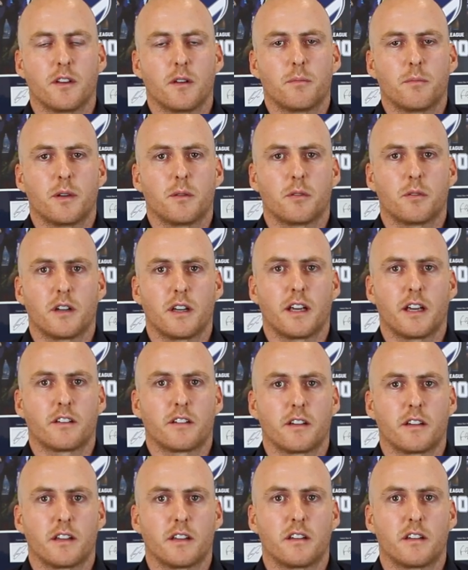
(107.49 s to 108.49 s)
some people can
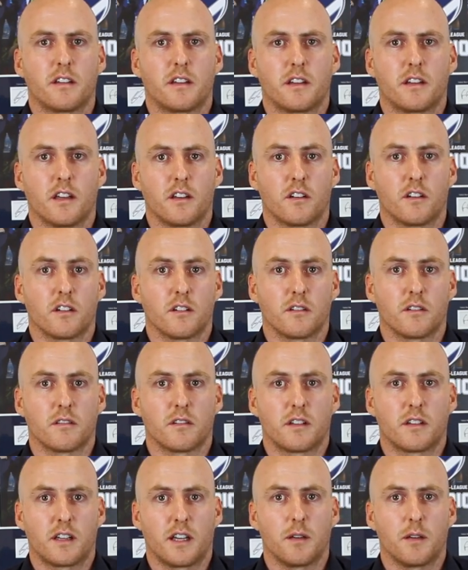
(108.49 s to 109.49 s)
actually get on
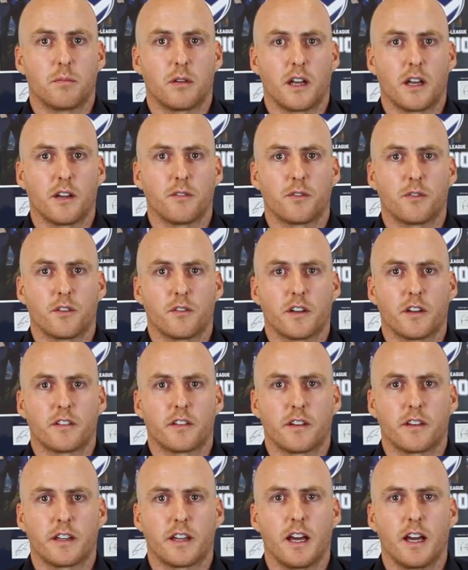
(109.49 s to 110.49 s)
and keep playing for the
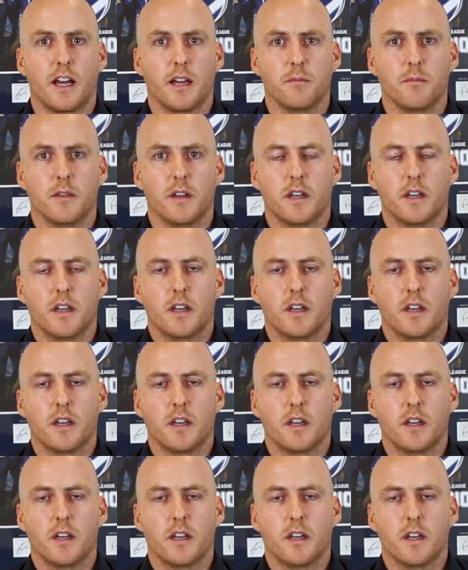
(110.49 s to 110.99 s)
rest of the game.